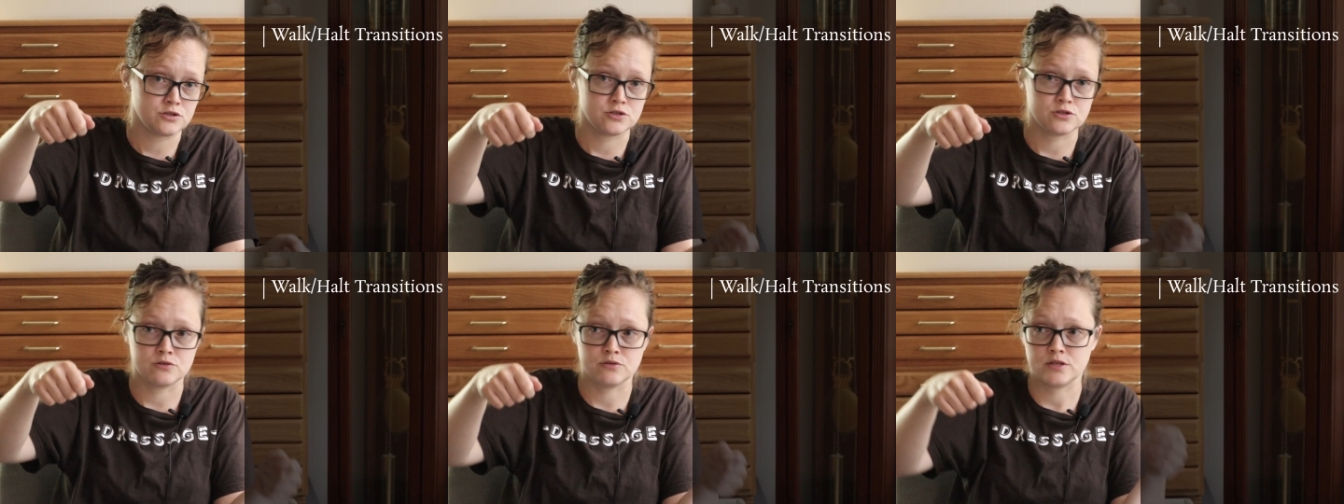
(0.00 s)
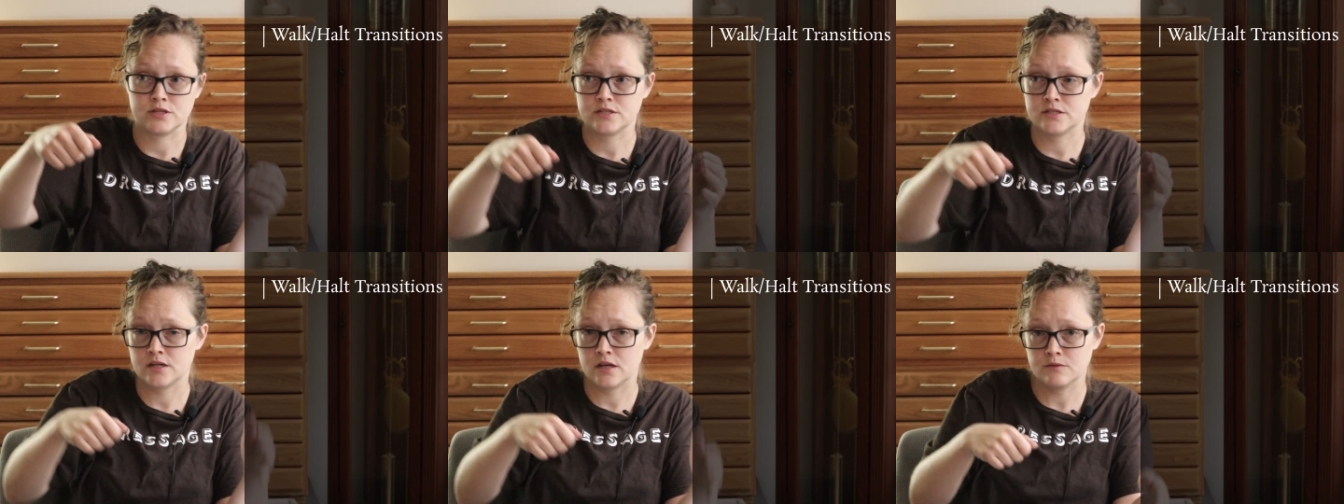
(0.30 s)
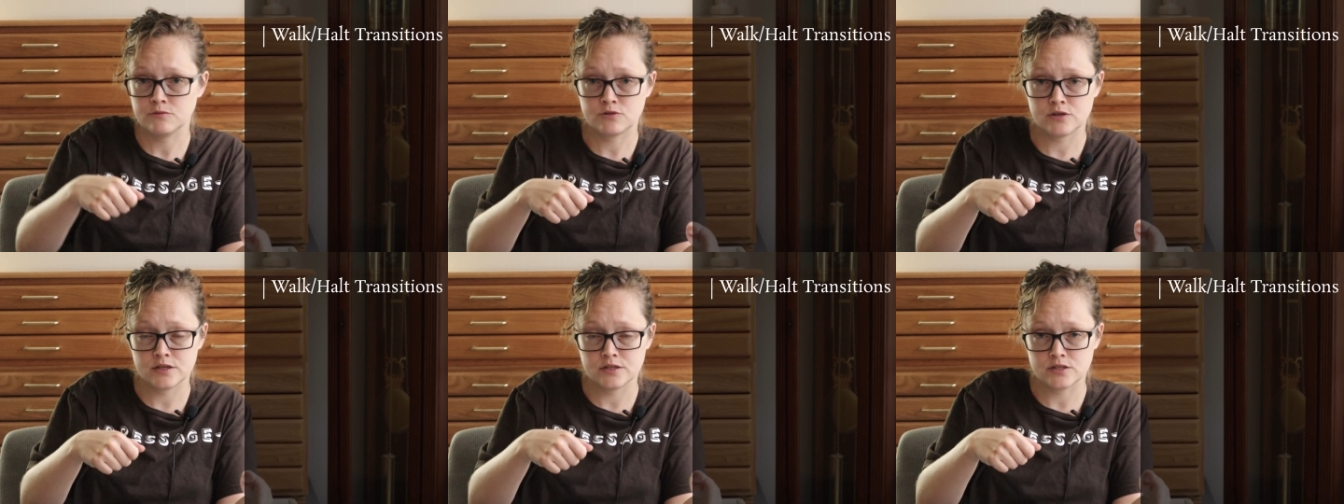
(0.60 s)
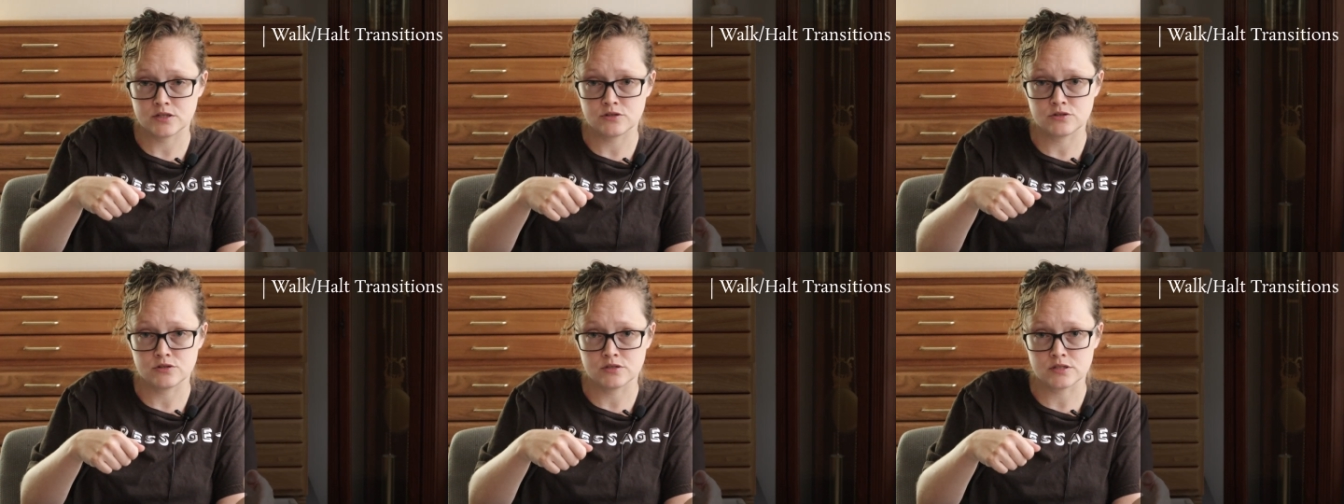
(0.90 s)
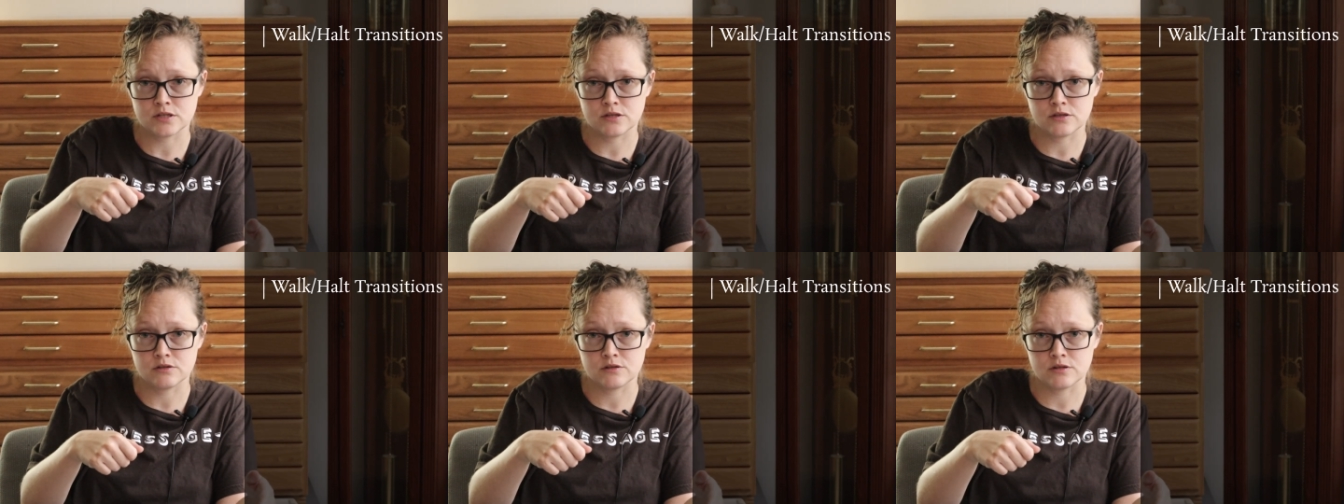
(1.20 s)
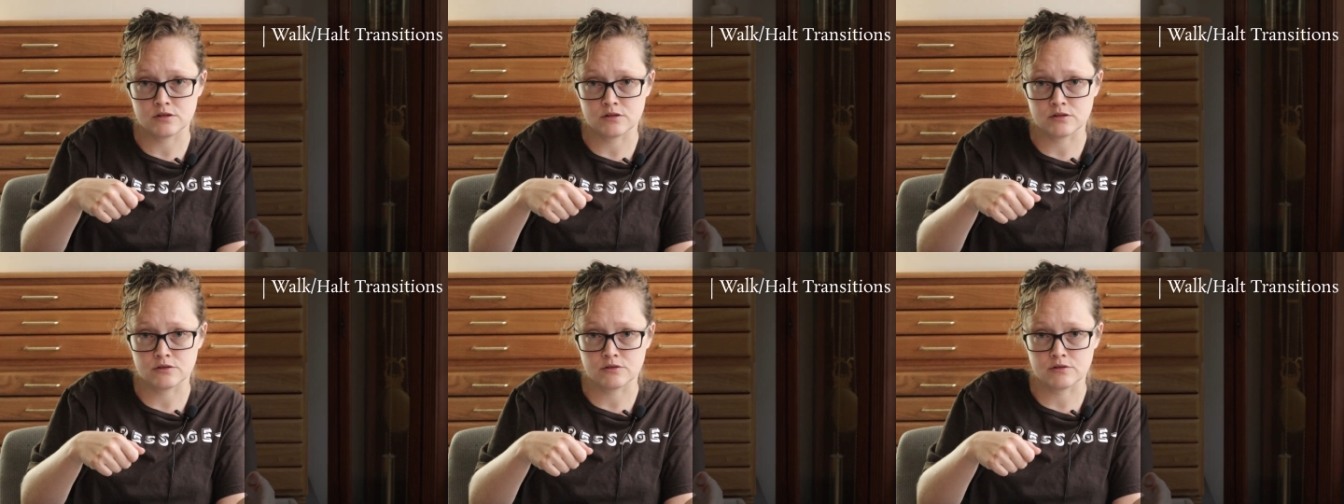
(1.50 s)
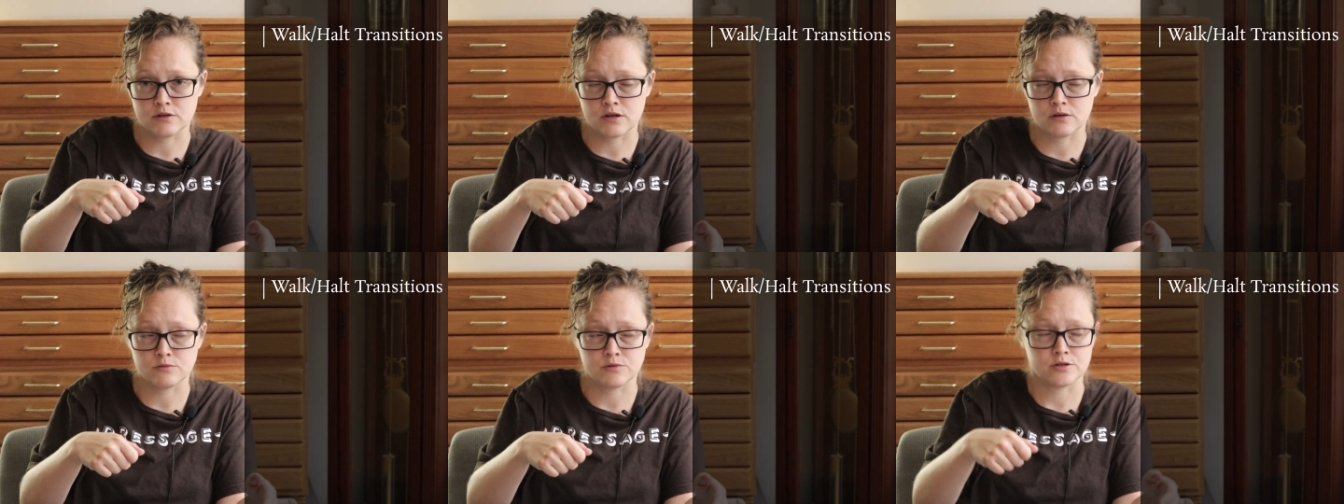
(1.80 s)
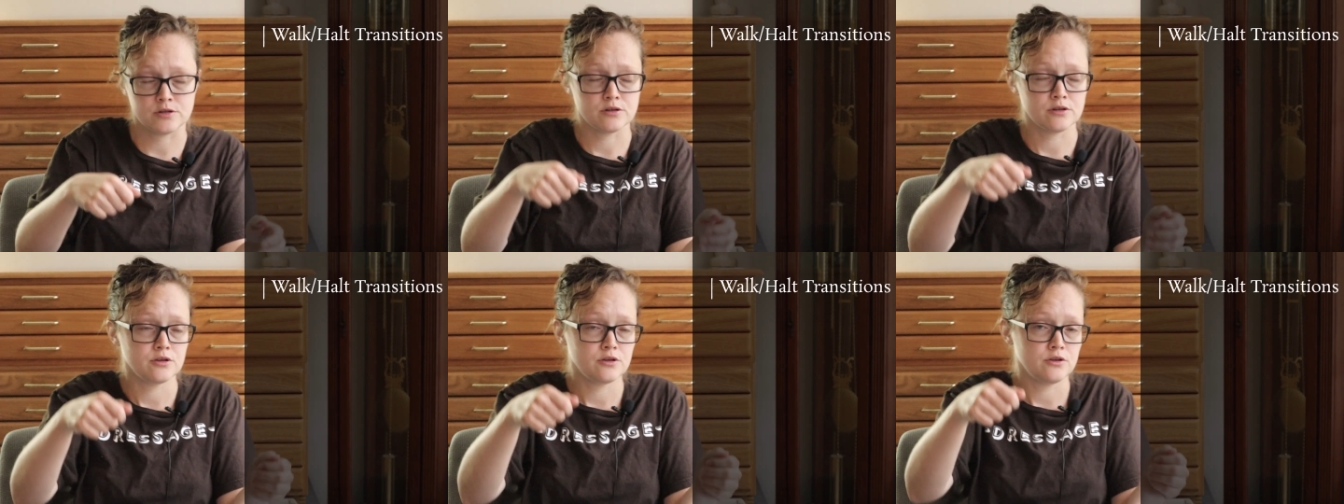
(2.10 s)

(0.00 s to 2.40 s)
So the same transitions that you did on the ground work,